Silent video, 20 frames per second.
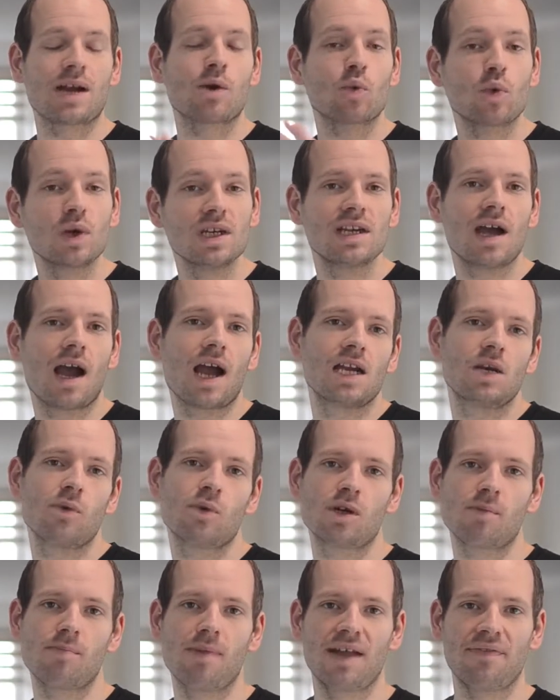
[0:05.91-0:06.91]
I really highly
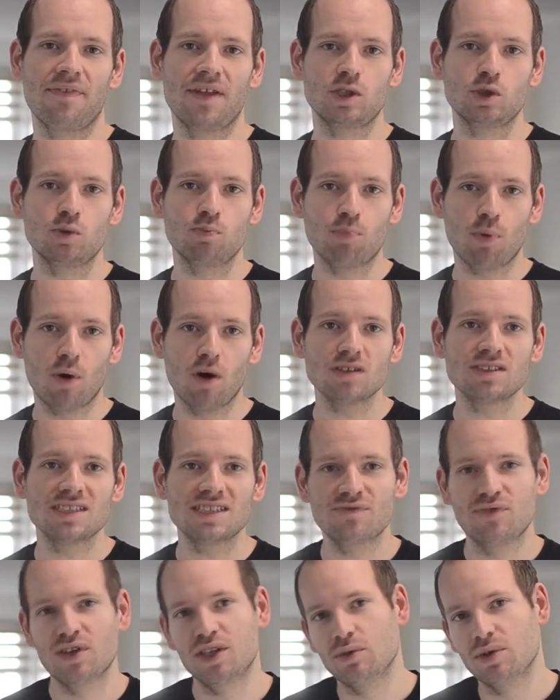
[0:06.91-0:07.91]
recommend that you pause
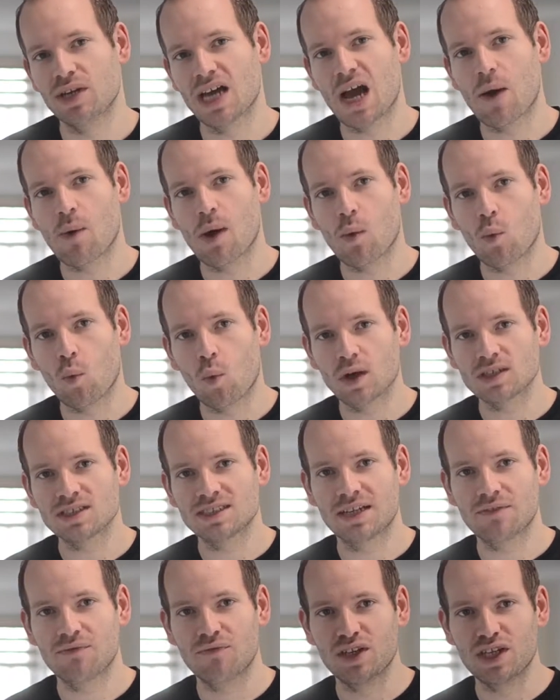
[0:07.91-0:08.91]
this video now and watch
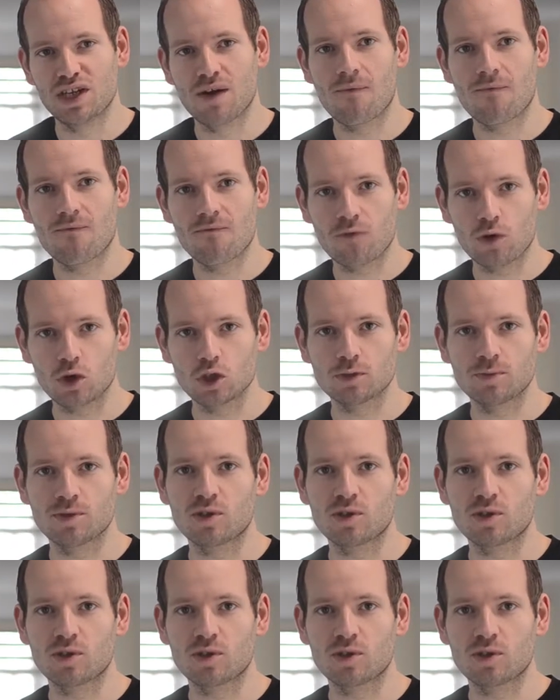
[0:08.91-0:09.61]
that video first,